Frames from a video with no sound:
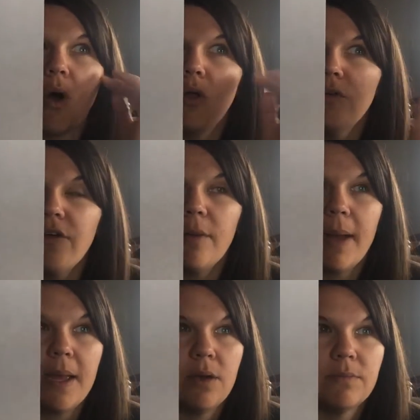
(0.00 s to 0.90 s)
all of our
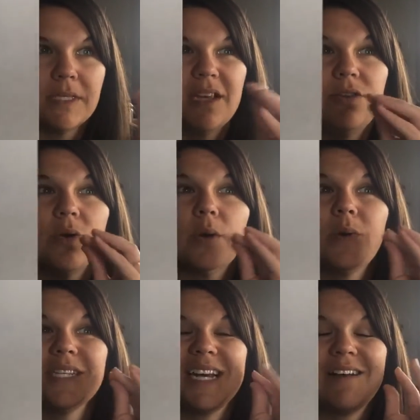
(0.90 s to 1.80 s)
biomes and you are
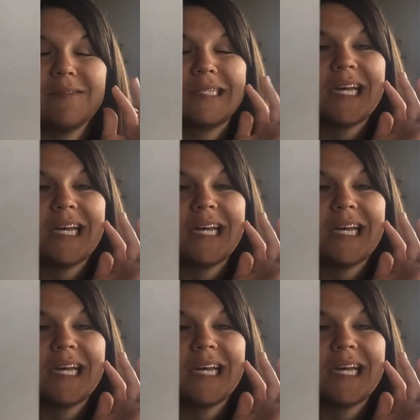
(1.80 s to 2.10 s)
going to have